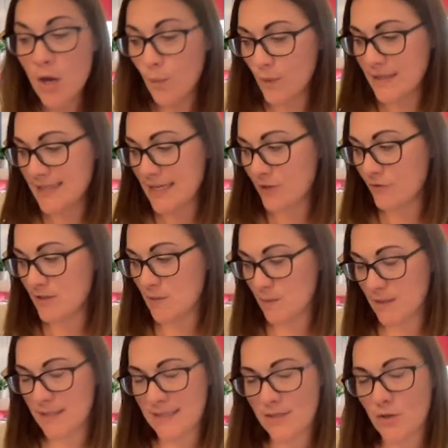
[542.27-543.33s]
we see Chris
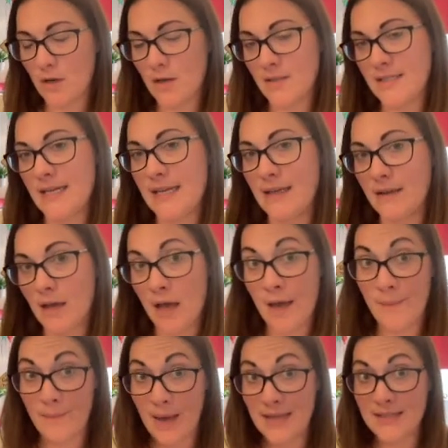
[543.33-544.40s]
Wood starting
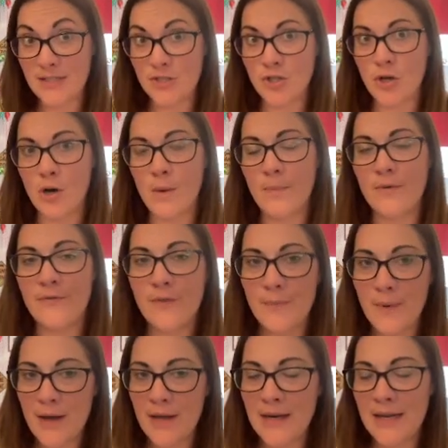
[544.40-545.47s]
at the top for
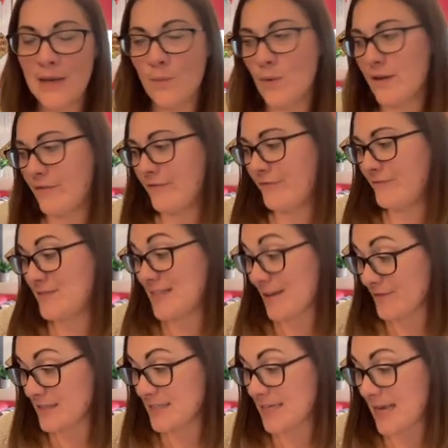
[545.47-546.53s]
Burnley with
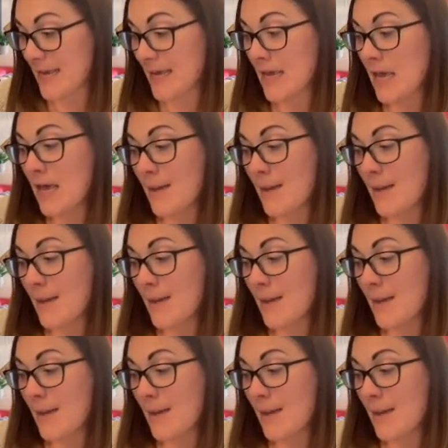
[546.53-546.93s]
70.